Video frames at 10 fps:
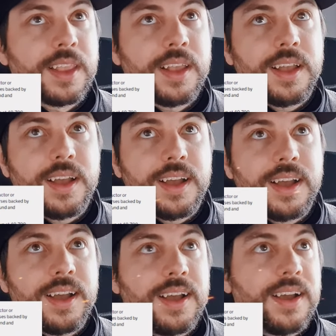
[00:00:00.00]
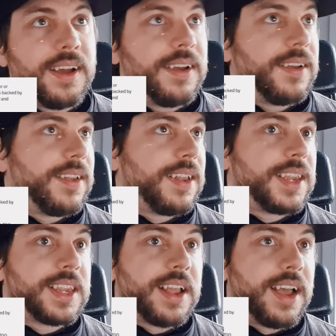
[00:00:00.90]

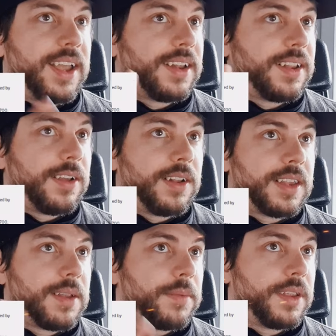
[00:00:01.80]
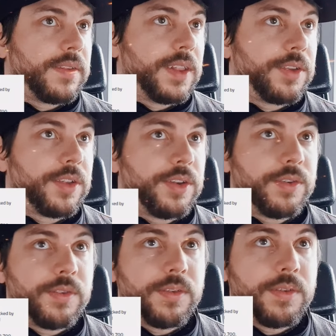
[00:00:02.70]
side on something that you can
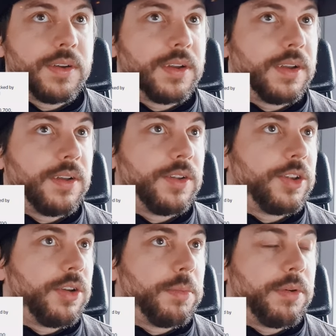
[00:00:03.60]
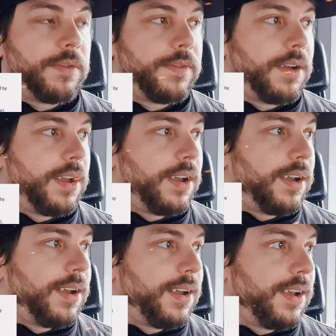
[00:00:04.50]
do on top of
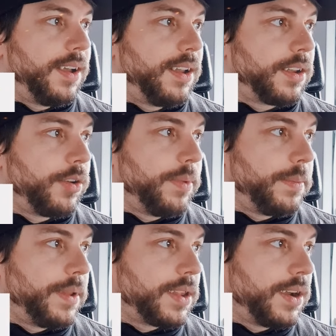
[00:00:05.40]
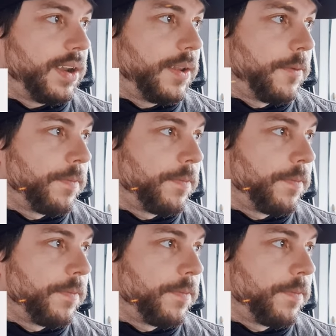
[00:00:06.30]
other commitments, right?